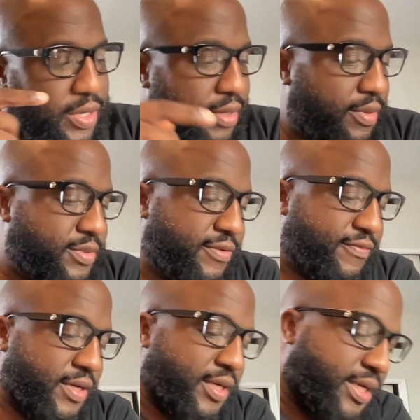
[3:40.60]
them up to the
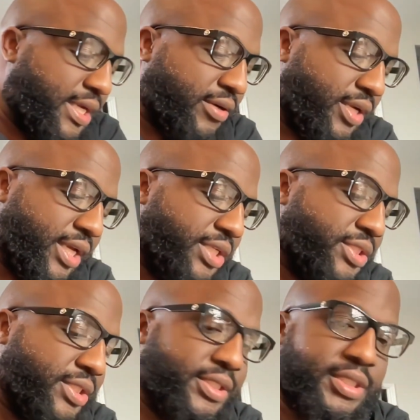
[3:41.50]
front of the
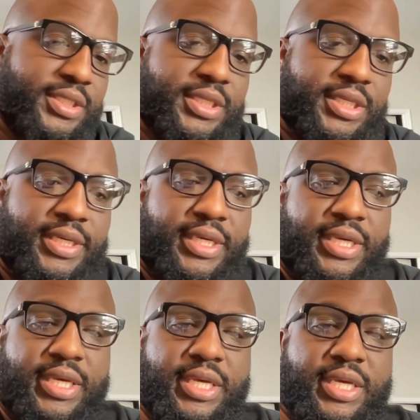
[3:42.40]
congregation,
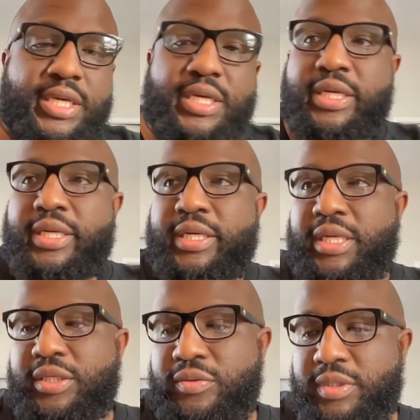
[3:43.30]
and I
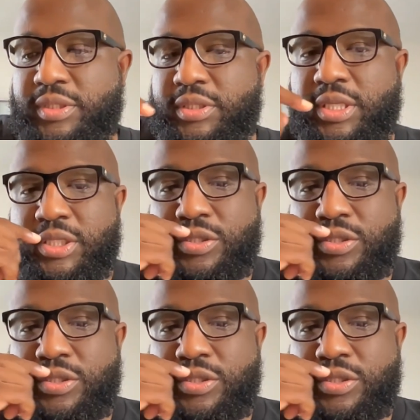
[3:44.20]
do a